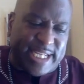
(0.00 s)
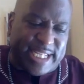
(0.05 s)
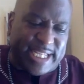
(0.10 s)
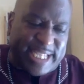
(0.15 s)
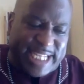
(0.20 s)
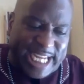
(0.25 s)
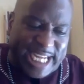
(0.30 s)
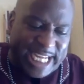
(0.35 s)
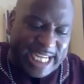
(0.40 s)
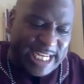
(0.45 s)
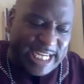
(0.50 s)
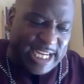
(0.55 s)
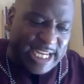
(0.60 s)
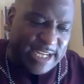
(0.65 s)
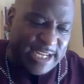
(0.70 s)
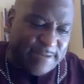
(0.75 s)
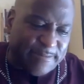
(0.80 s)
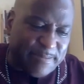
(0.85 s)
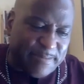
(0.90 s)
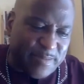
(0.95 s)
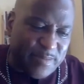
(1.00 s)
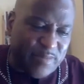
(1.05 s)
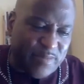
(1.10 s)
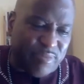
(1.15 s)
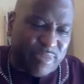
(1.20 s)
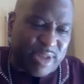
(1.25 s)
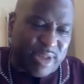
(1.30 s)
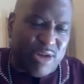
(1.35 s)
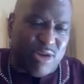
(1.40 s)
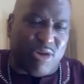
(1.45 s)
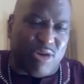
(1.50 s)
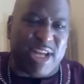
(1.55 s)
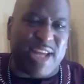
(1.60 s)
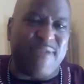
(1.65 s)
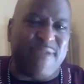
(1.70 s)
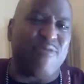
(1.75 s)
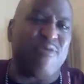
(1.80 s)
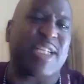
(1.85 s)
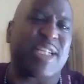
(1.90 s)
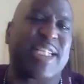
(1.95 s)
did, or
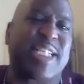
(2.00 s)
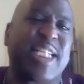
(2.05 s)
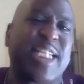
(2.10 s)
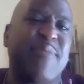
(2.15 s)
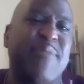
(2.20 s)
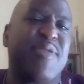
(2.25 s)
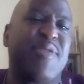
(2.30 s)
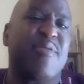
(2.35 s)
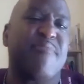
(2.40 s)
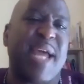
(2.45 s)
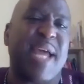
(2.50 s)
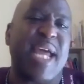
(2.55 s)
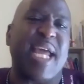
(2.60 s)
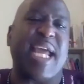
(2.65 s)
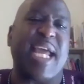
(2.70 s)
even what CBMA